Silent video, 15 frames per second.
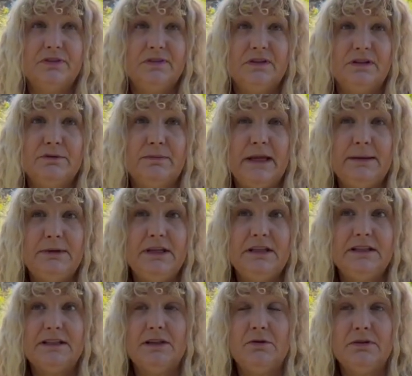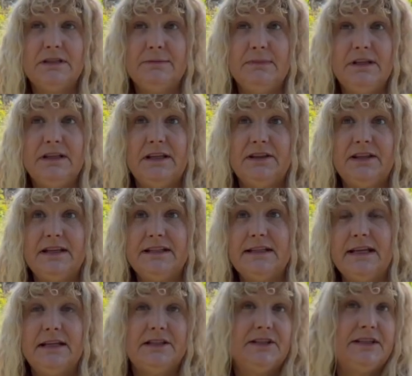You know, maybe it's going to be that they
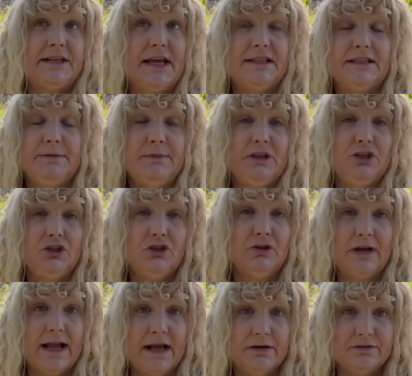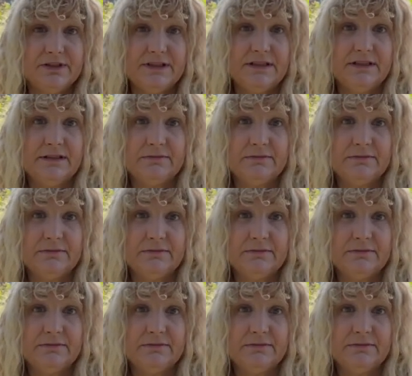say it has to be your house.